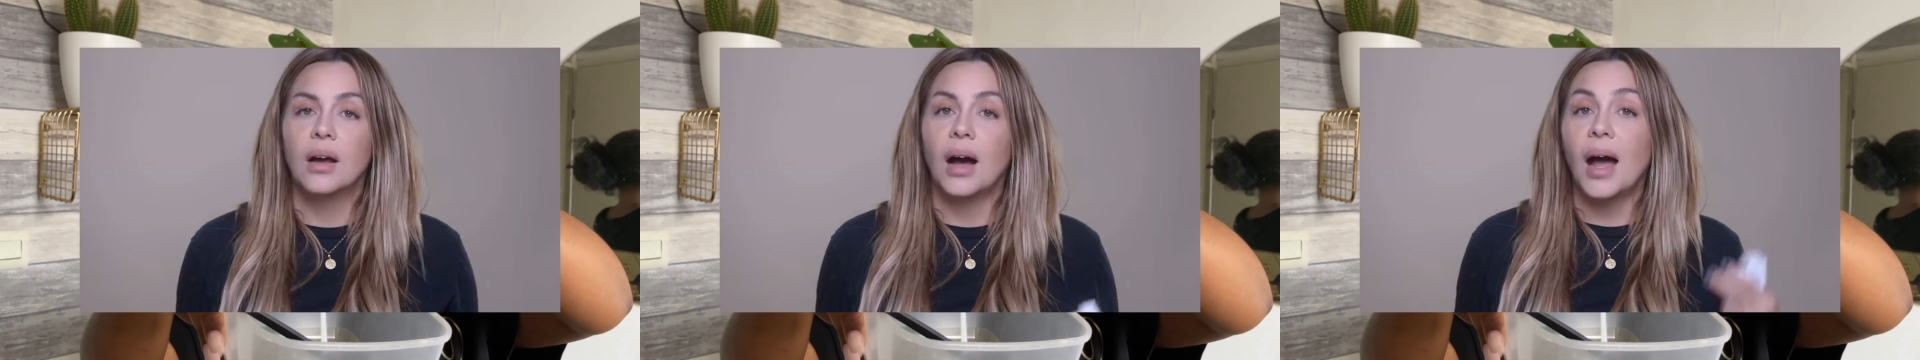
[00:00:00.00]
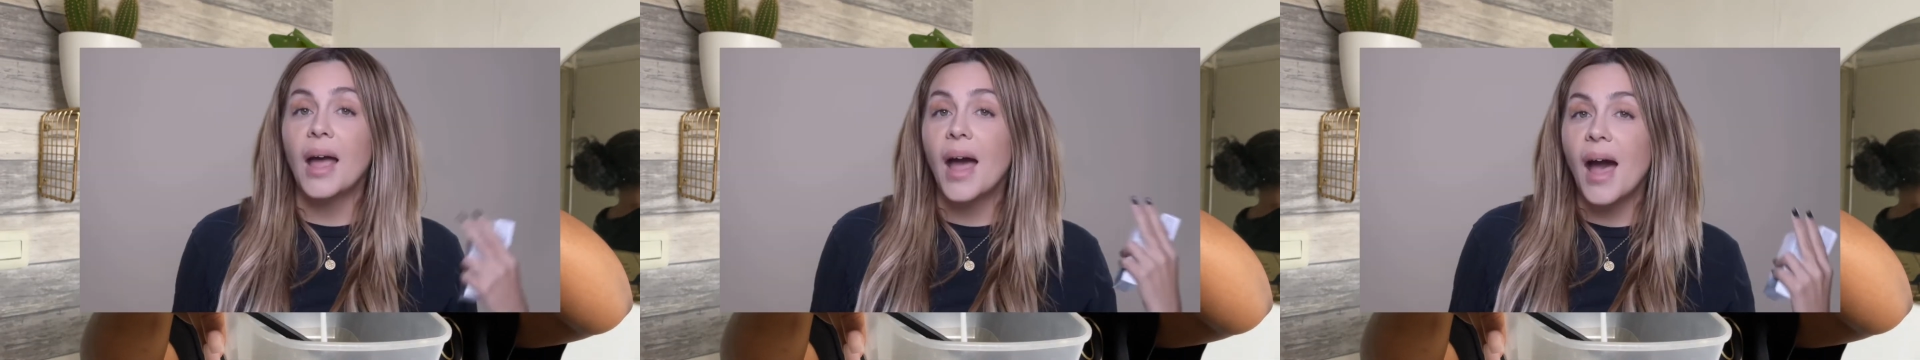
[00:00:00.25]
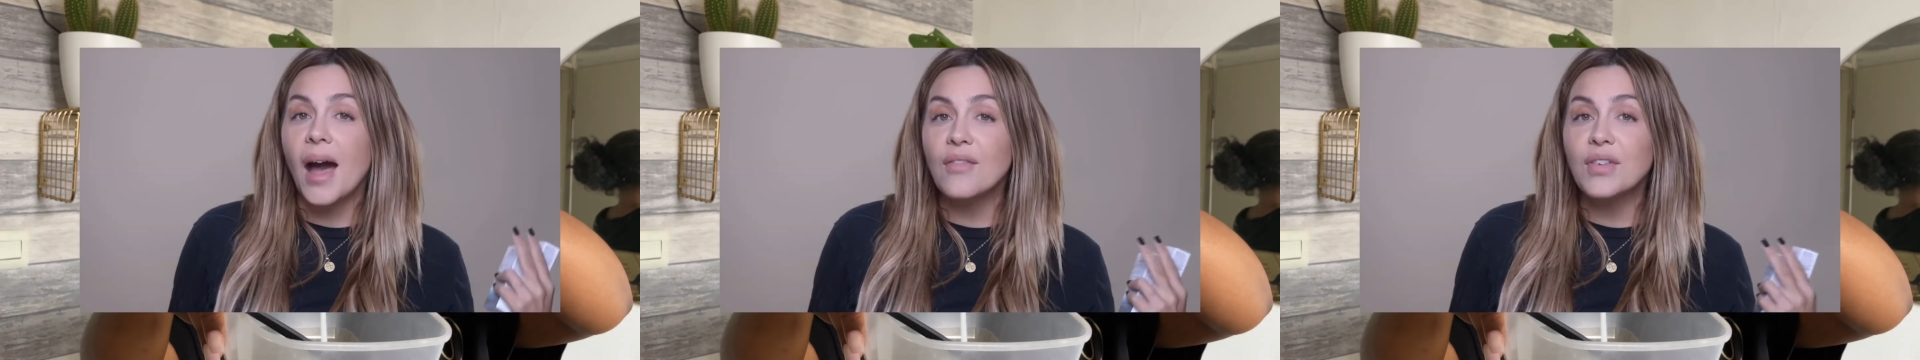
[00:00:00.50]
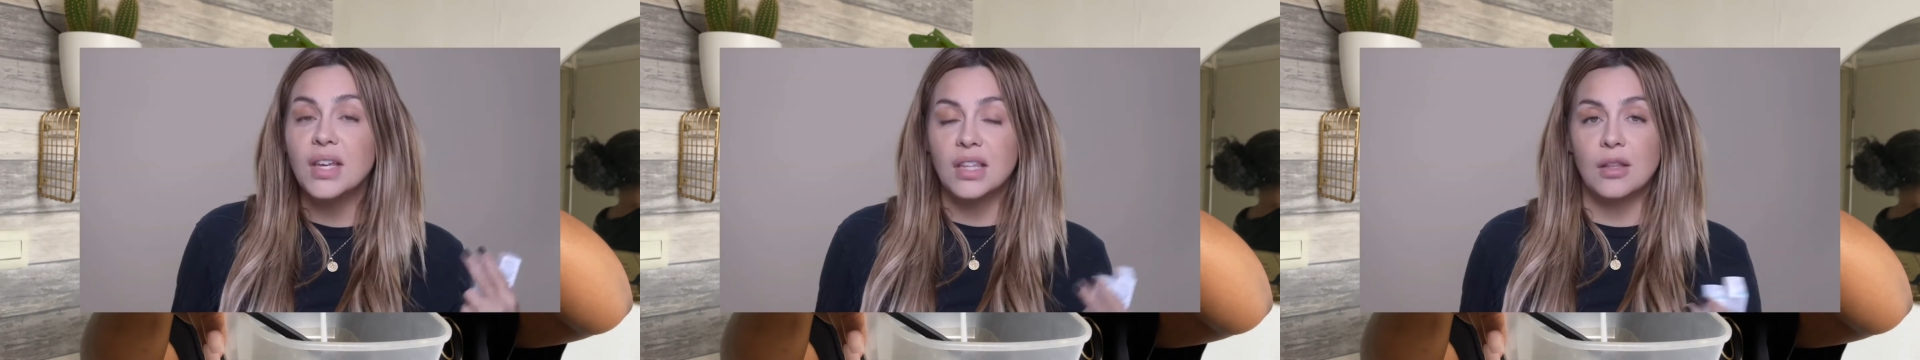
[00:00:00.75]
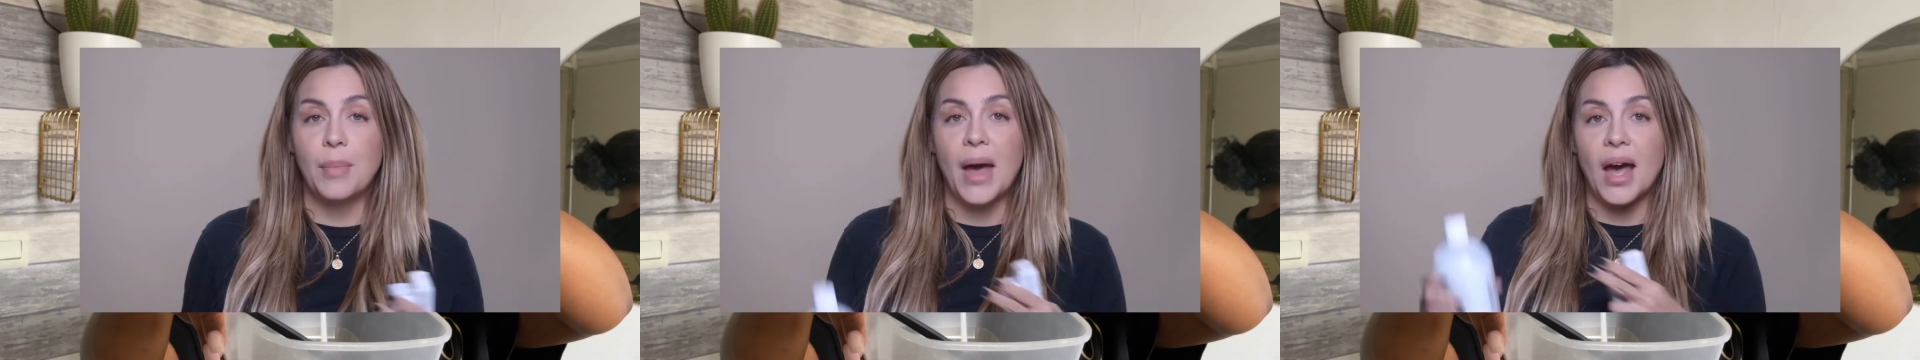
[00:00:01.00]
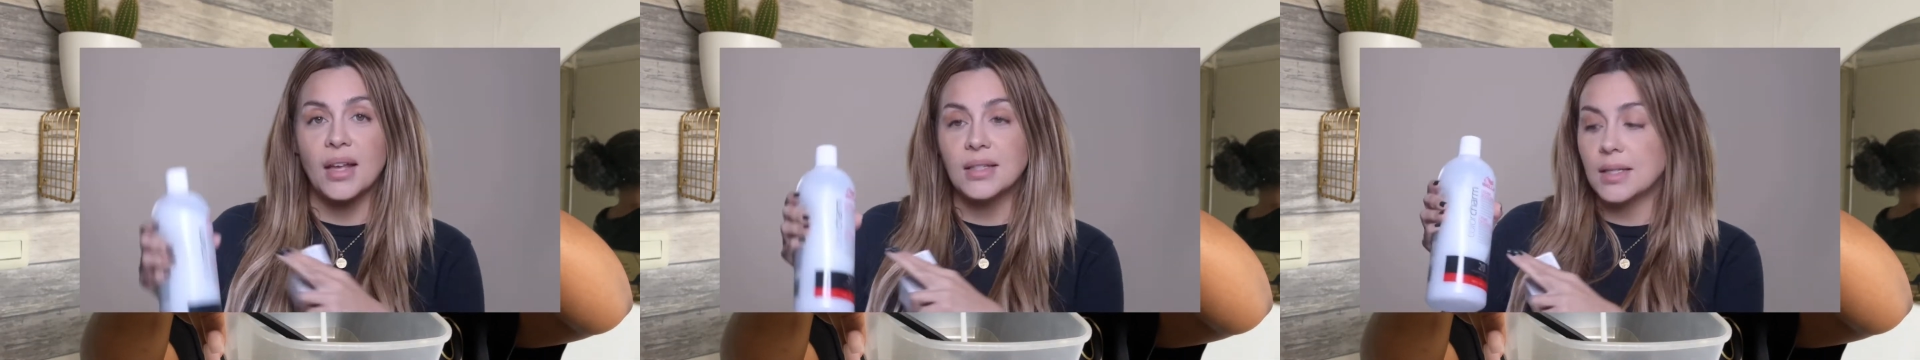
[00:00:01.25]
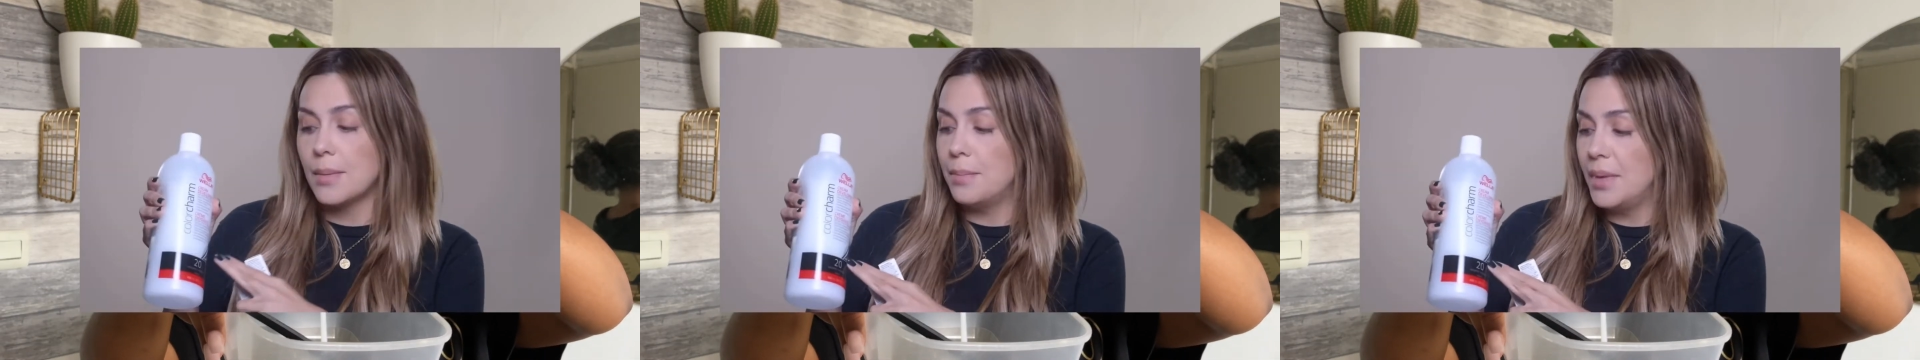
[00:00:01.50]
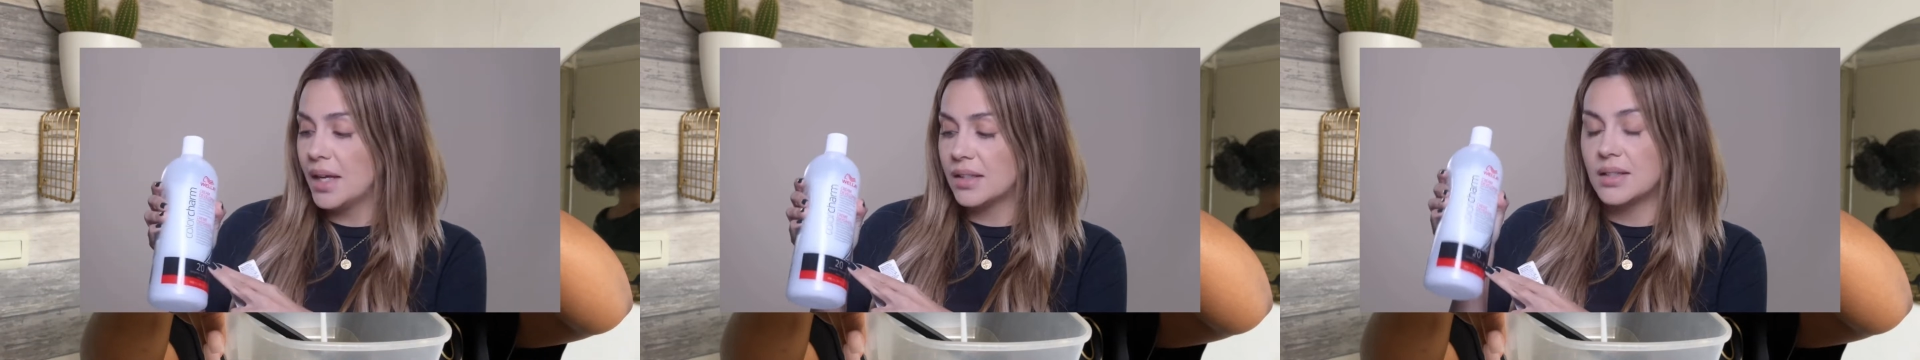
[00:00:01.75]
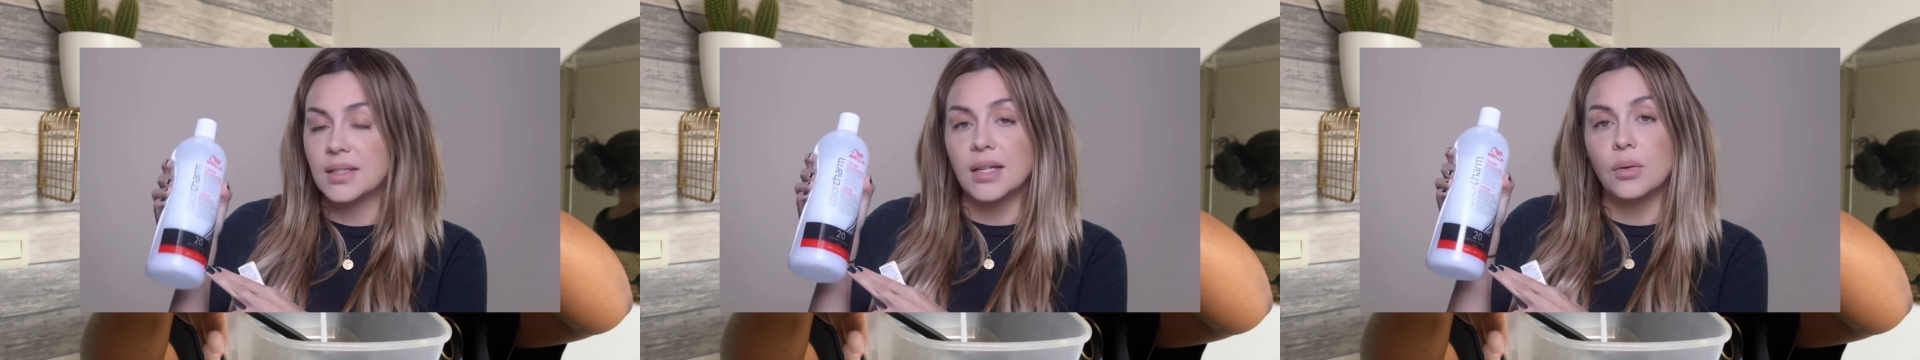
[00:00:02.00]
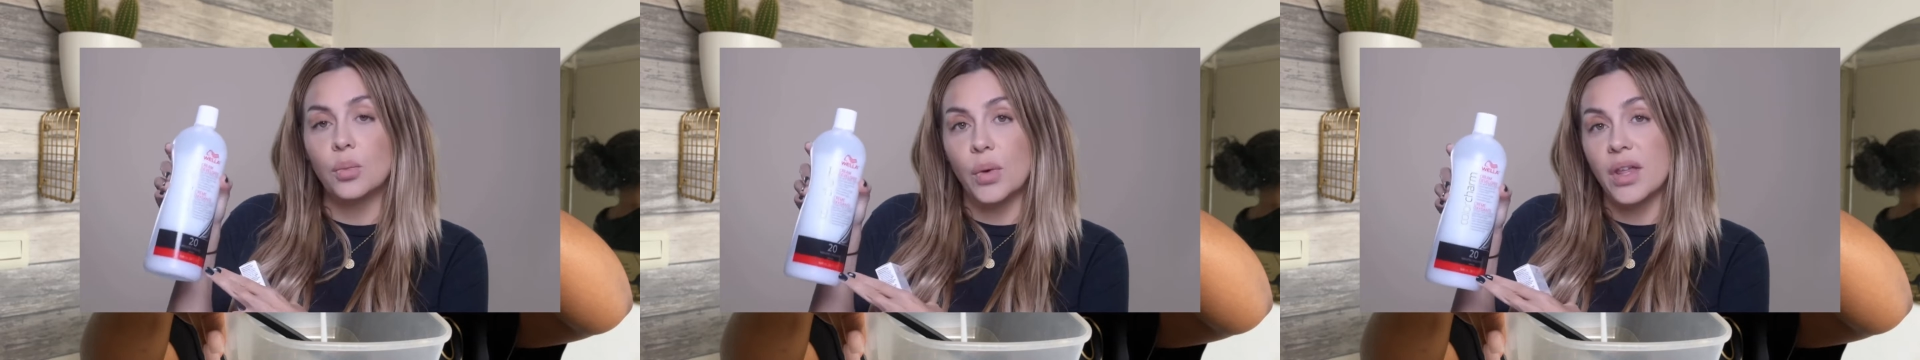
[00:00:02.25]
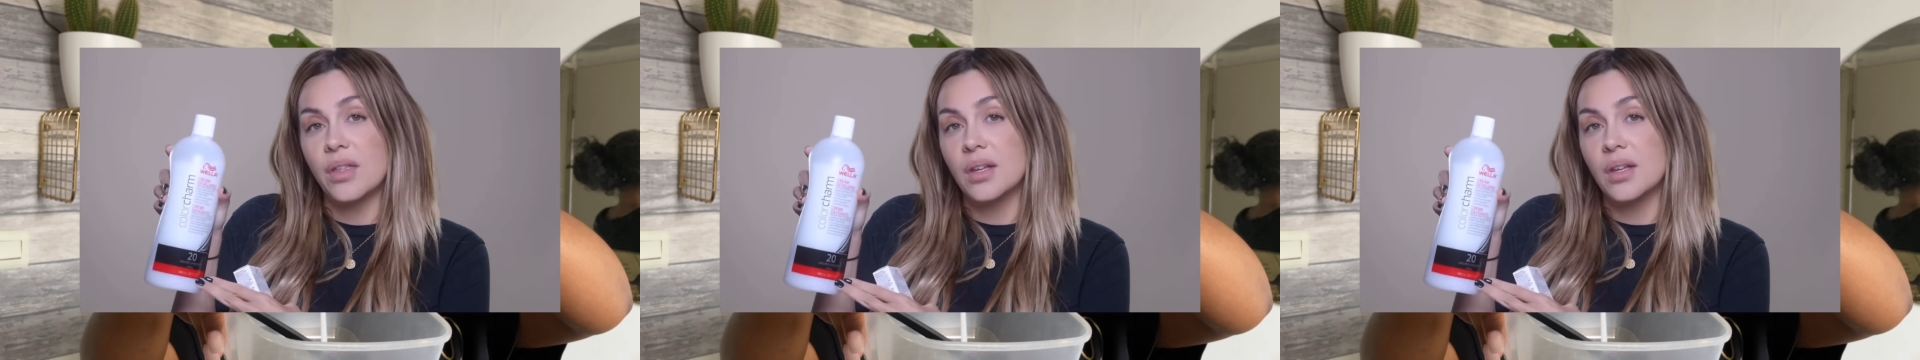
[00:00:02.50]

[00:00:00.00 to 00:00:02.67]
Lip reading: I have in the past mixed it with